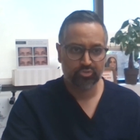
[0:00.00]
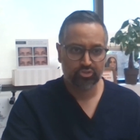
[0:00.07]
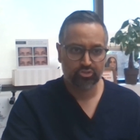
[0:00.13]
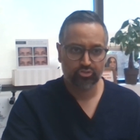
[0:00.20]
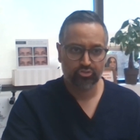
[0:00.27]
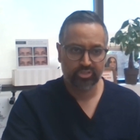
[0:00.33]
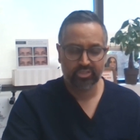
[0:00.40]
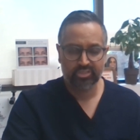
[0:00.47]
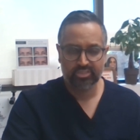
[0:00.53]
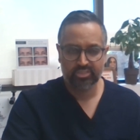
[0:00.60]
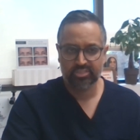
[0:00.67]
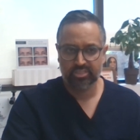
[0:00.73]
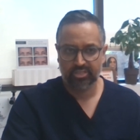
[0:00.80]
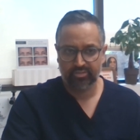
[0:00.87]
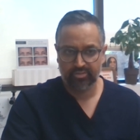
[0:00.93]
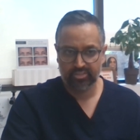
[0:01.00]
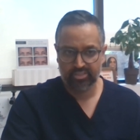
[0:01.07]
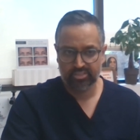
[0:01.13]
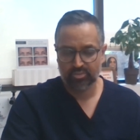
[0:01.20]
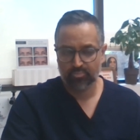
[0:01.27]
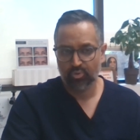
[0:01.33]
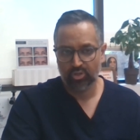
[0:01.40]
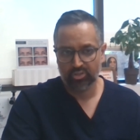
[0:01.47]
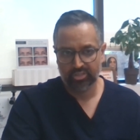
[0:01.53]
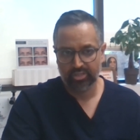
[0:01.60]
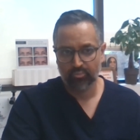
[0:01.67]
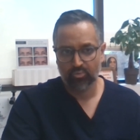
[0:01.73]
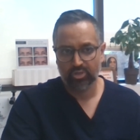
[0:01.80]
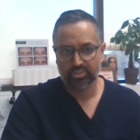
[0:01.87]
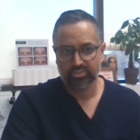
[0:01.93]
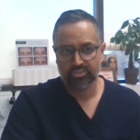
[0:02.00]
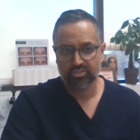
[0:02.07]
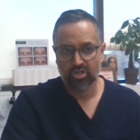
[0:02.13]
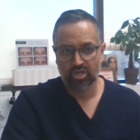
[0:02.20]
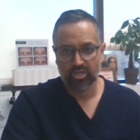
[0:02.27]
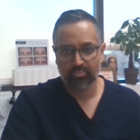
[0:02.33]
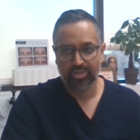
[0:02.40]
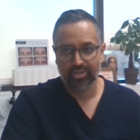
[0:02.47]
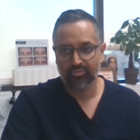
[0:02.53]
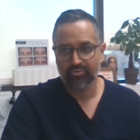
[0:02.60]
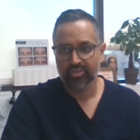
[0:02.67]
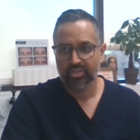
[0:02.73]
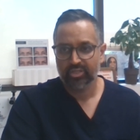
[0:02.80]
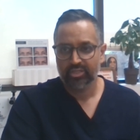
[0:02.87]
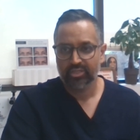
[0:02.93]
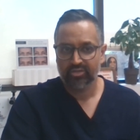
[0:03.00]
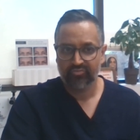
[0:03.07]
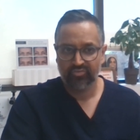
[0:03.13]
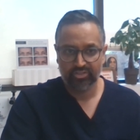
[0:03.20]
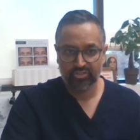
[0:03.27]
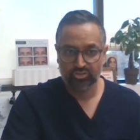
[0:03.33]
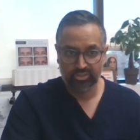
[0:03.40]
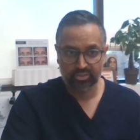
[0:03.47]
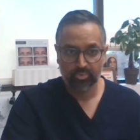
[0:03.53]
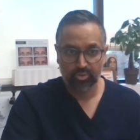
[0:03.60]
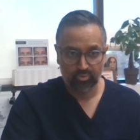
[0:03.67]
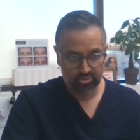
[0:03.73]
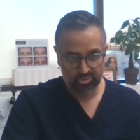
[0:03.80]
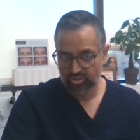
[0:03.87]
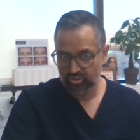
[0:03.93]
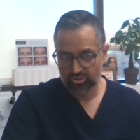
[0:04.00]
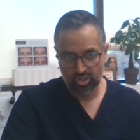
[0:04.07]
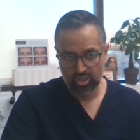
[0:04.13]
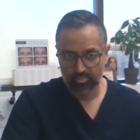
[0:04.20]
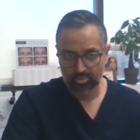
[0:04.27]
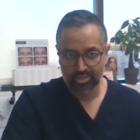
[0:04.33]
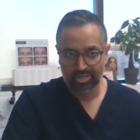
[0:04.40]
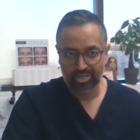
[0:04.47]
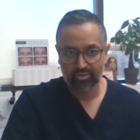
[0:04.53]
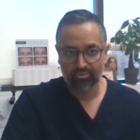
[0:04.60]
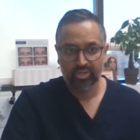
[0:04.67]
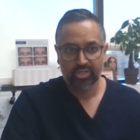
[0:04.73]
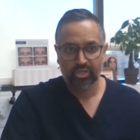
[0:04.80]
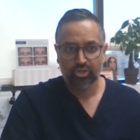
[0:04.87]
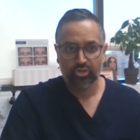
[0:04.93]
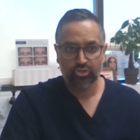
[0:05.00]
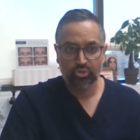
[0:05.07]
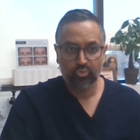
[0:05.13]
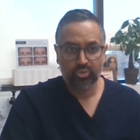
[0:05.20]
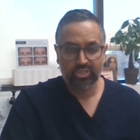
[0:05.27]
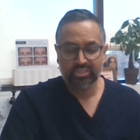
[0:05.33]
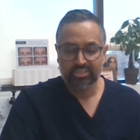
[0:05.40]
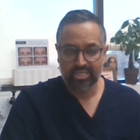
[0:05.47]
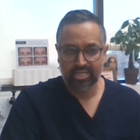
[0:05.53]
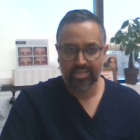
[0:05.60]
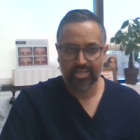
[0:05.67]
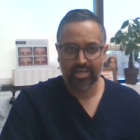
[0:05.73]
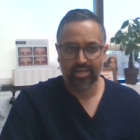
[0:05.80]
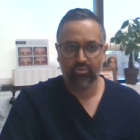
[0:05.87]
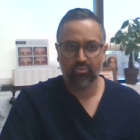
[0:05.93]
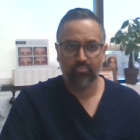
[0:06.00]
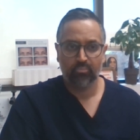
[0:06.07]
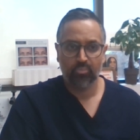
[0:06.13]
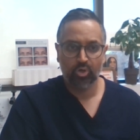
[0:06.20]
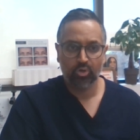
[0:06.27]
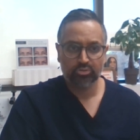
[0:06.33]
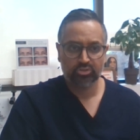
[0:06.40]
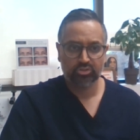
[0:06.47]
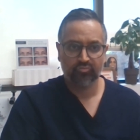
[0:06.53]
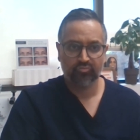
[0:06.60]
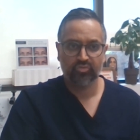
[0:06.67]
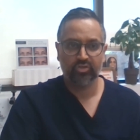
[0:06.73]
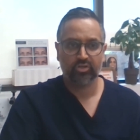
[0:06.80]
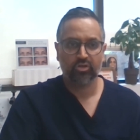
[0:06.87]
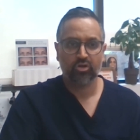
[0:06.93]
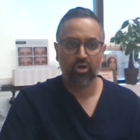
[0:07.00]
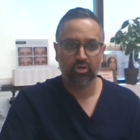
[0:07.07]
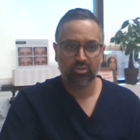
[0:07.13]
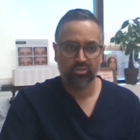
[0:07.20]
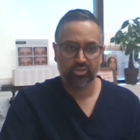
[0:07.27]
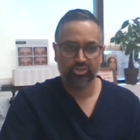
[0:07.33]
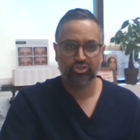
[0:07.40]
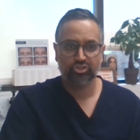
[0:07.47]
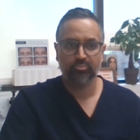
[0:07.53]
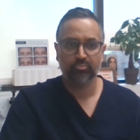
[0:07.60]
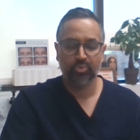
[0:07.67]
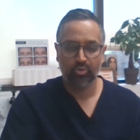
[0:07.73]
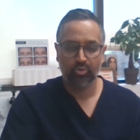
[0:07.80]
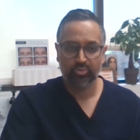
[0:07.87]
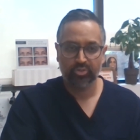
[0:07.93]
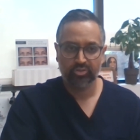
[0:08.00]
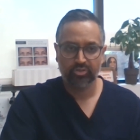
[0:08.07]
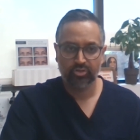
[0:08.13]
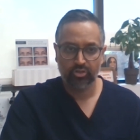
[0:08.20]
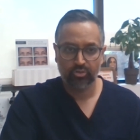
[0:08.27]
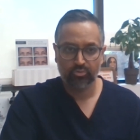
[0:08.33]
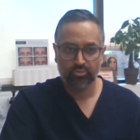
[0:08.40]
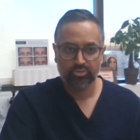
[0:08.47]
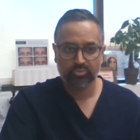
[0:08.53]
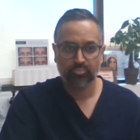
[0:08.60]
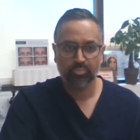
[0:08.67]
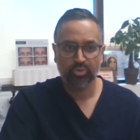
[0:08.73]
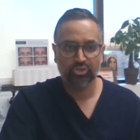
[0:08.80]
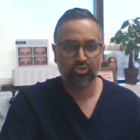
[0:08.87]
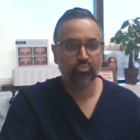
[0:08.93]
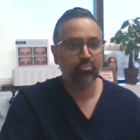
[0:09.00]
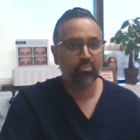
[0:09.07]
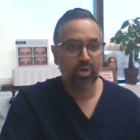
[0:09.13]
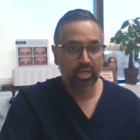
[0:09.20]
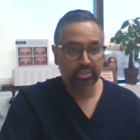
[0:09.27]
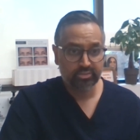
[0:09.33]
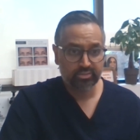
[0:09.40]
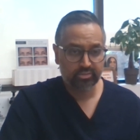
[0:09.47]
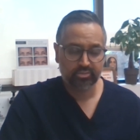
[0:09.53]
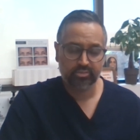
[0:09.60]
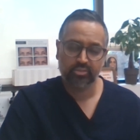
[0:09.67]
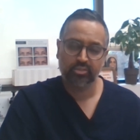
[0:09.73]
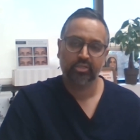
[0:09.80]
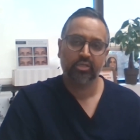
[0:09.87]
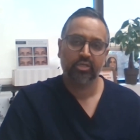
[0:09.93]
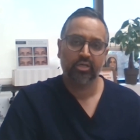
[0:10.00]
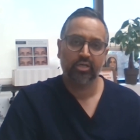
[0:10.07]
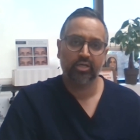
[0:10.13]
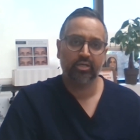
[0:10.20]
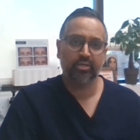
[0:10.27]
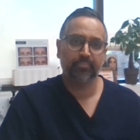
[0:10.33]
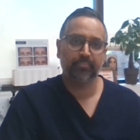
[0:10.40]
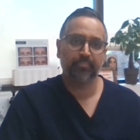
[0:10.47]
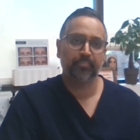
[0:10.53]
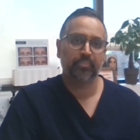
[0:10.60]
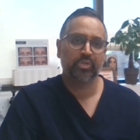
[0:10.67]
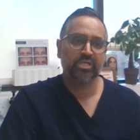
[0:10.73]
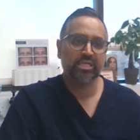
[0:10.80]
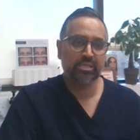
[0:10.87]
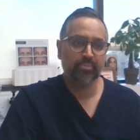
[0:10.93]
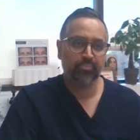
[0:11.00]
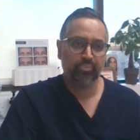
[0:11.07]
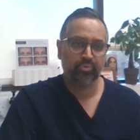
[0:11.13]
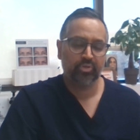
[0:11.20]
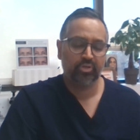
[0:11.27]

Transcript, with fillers: surgery, and this is a, this is a part that I wanted to talk about eventually, but let's just talk about it now. You can take out most of the cartilage and bone in the nose, but you must um, keep